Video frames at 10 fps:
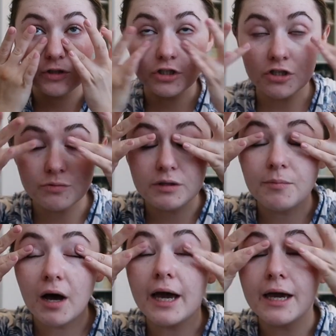just with
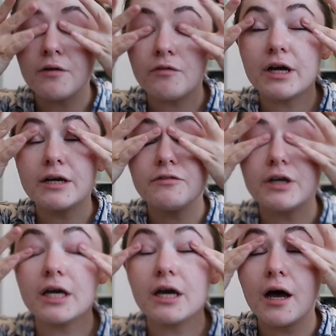my ring
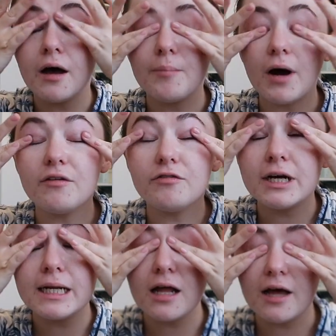finger but I
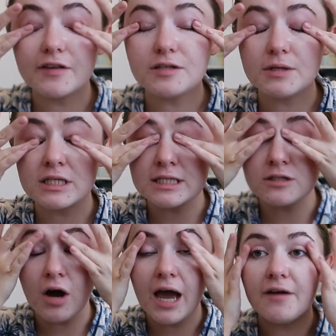really like this because it's
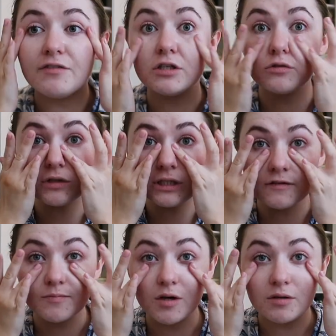not heavy at all I think
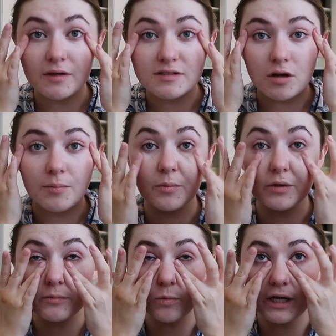I've spoken about this a lot but
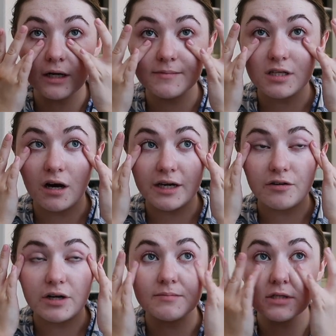with, when it comes to eye
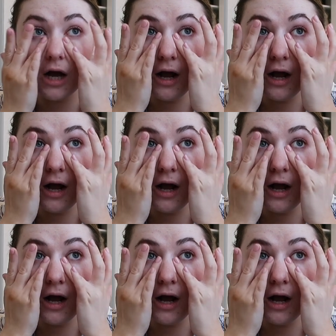creams